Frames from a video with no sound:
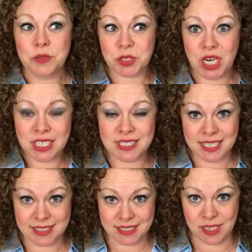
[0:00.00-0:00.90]
So, rejection
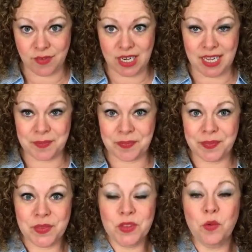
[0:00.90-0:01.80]
sensitivity,
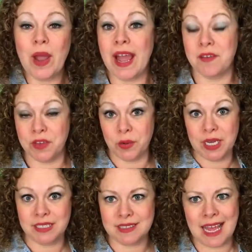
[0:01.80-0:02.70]
the way I view
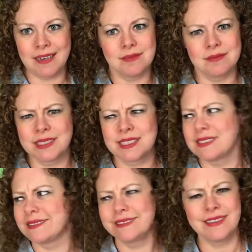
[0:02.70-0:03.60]
it, and this
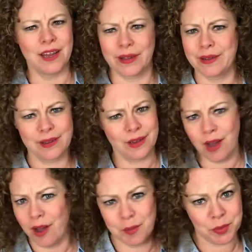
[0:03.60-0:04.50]
is not a
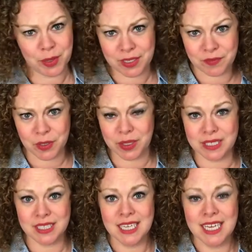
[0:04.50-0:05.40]
common way to view
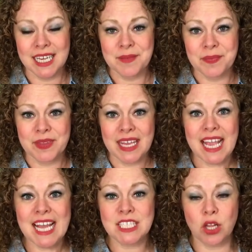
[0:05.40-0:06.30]
it,
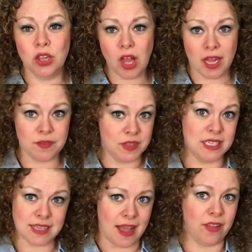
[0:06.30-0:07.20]
it's a lot of
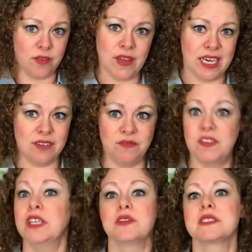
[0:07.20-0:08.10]
these elevated
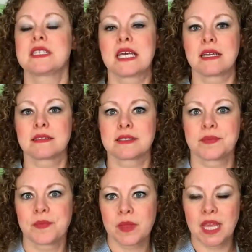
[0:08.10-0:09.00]
feels things.
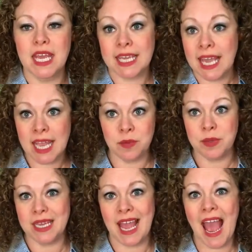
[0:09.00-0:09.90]
It can
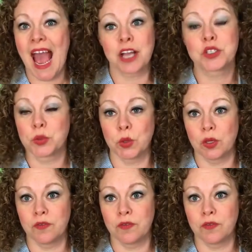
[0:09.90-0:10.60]
be actual